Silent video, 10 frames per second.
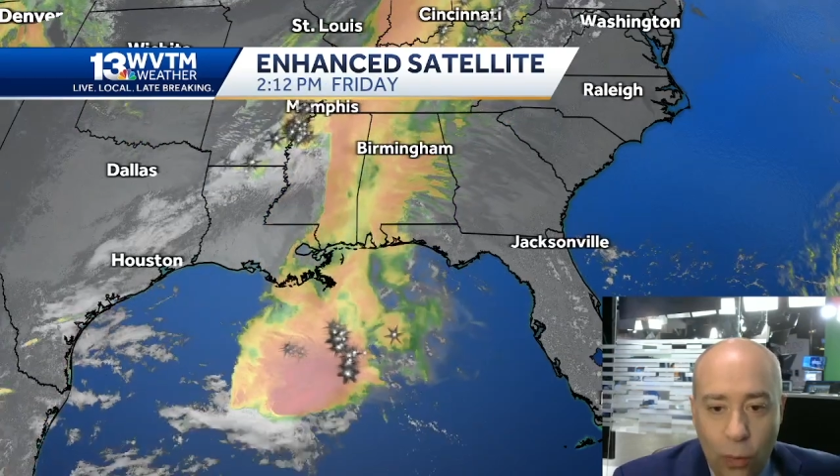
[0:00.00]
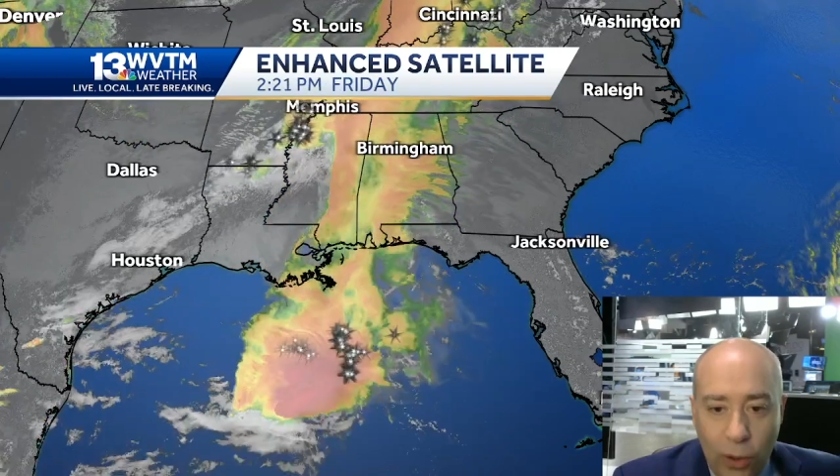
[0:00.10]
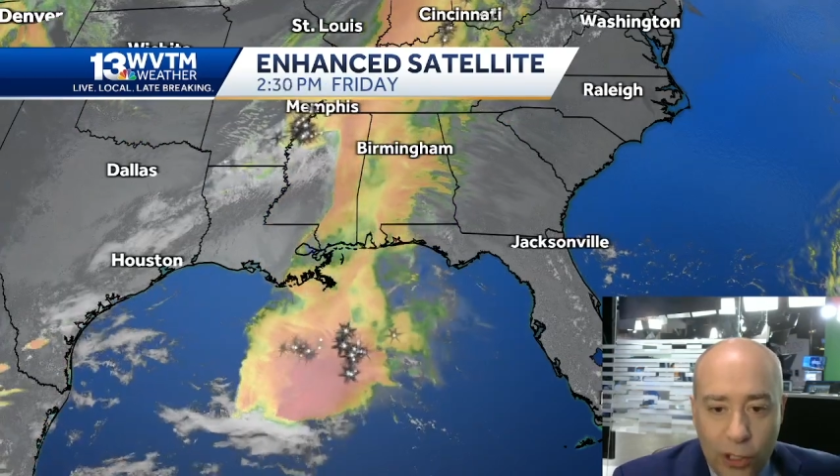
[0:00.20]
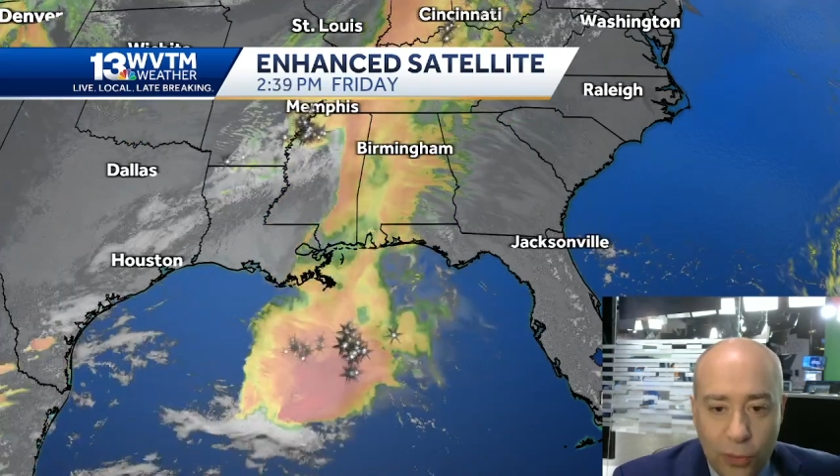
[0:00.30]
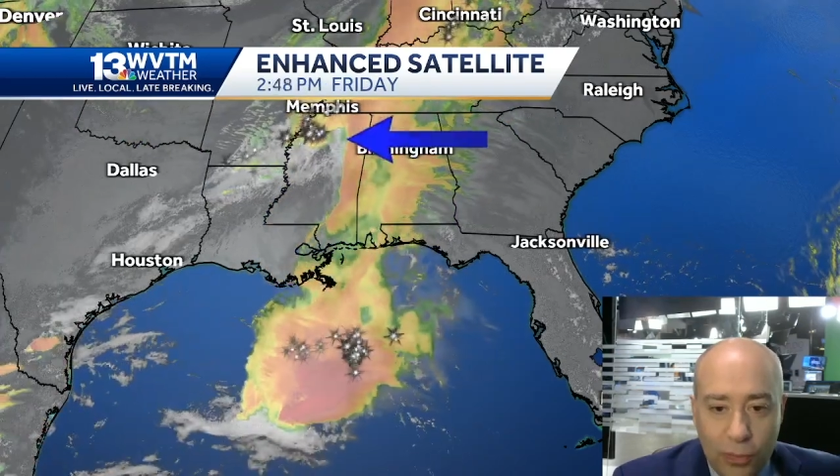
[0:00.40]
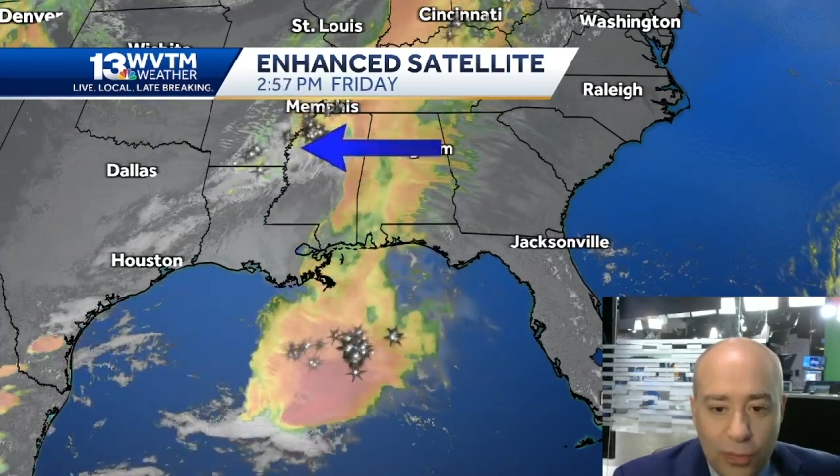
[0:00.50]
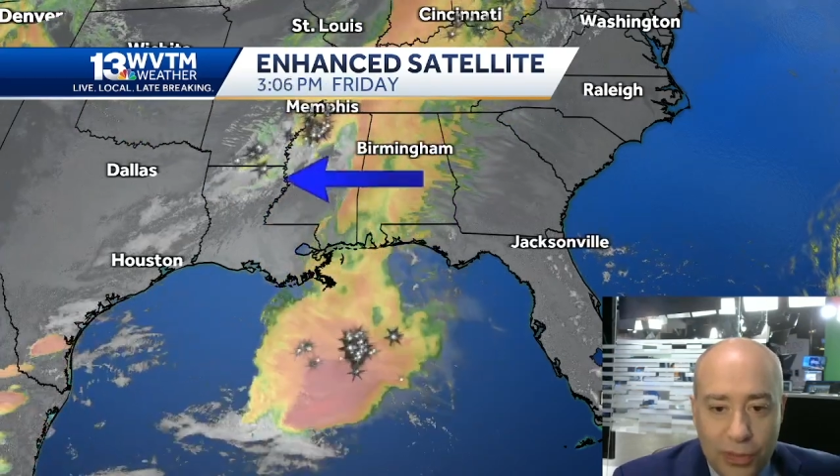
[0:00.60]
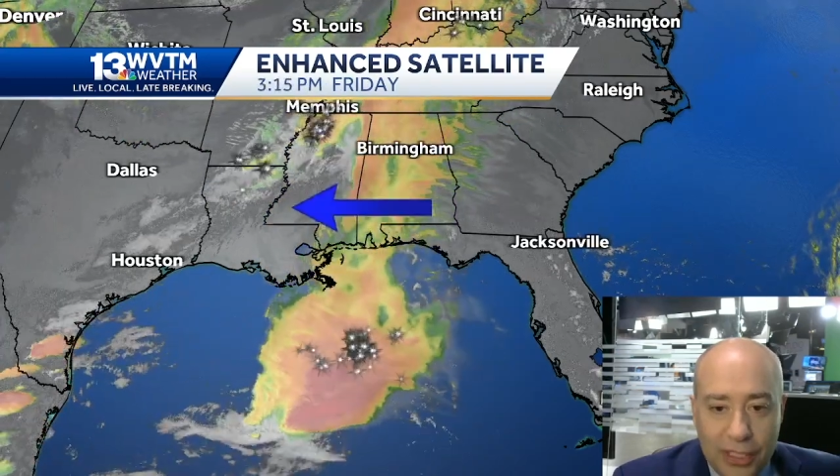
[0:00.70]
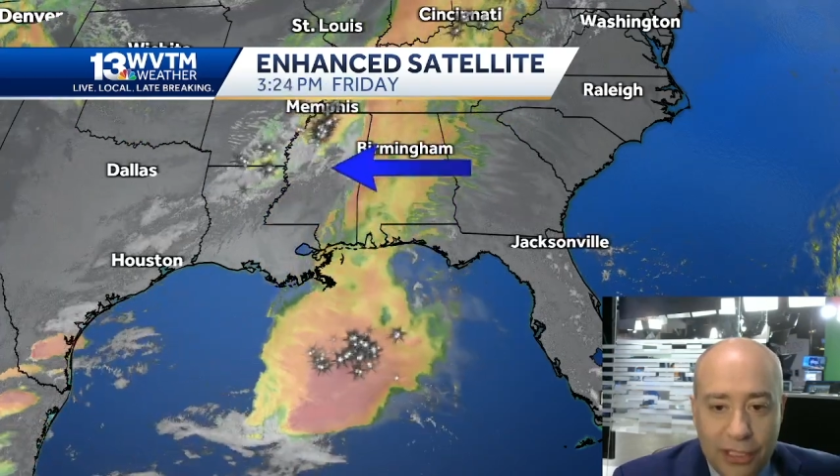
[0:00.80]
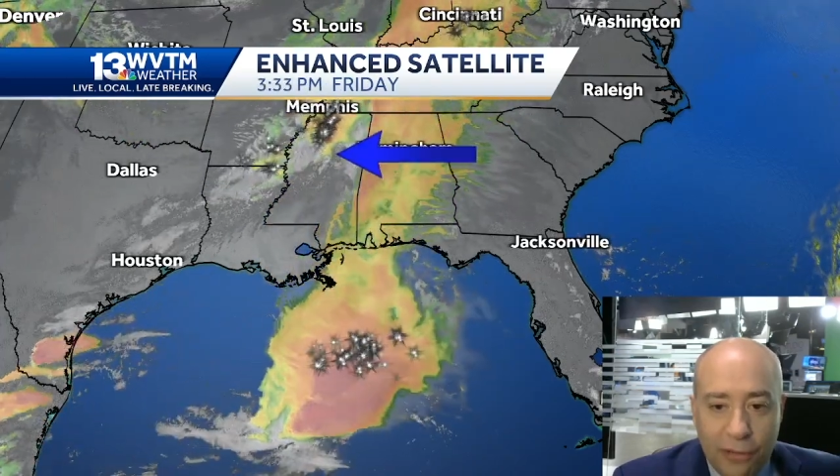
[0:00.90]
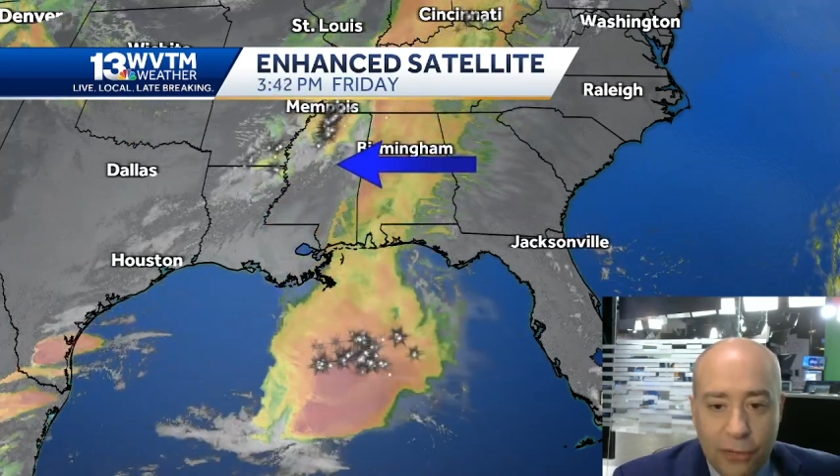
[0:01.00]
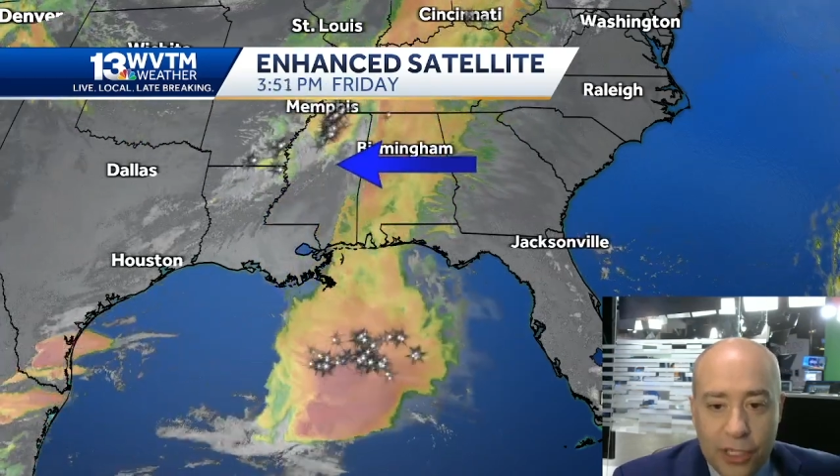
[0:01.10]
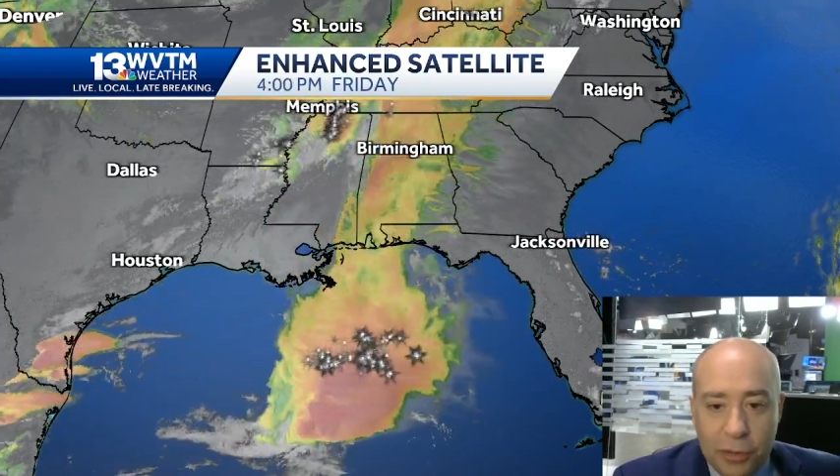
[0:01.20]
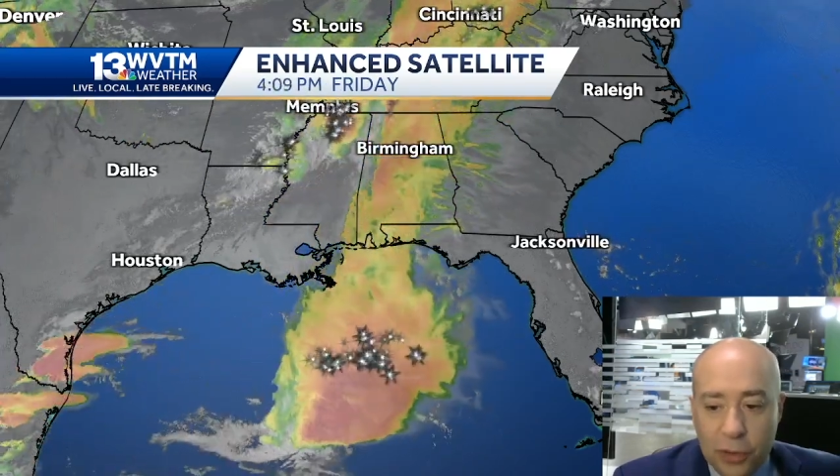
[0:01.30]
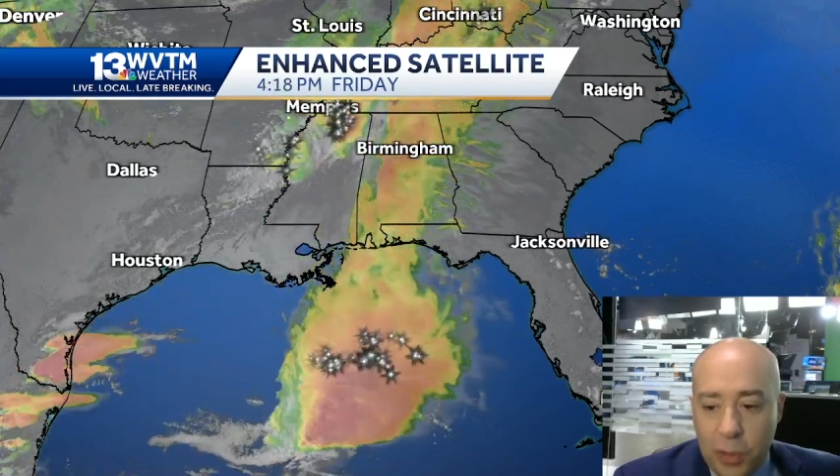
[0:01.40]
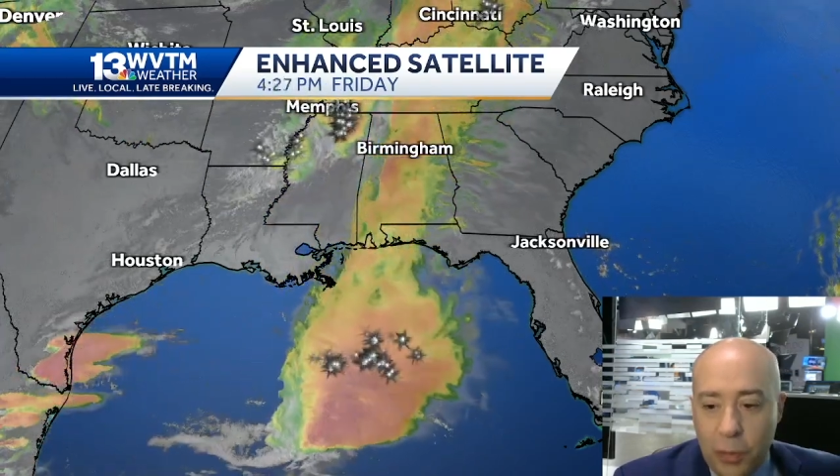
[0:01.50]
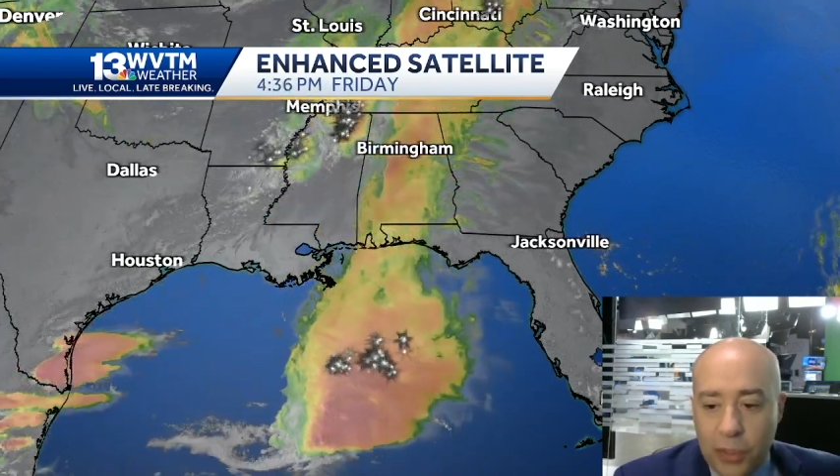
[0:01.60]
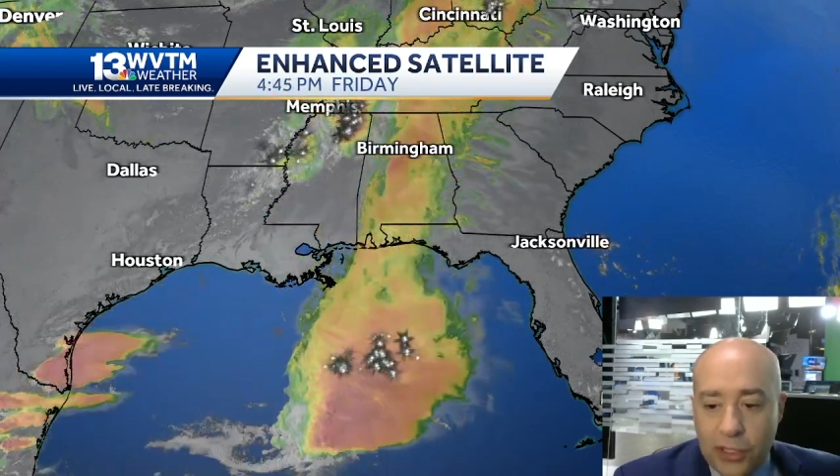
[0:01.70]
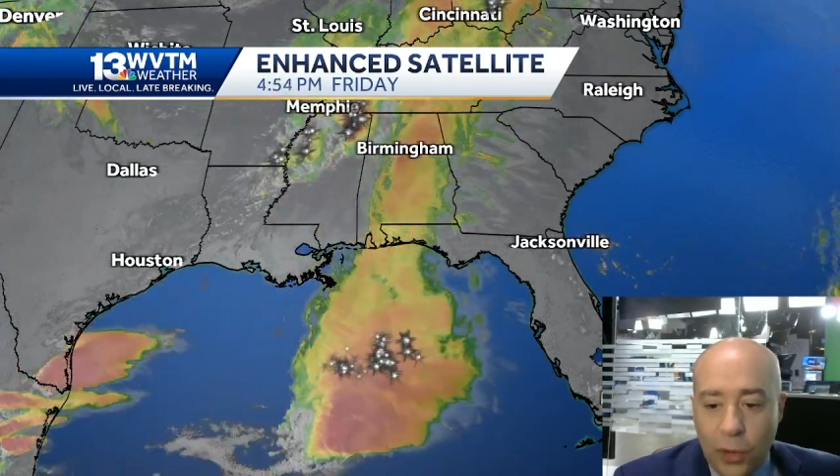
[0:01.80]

Watch the difference between what's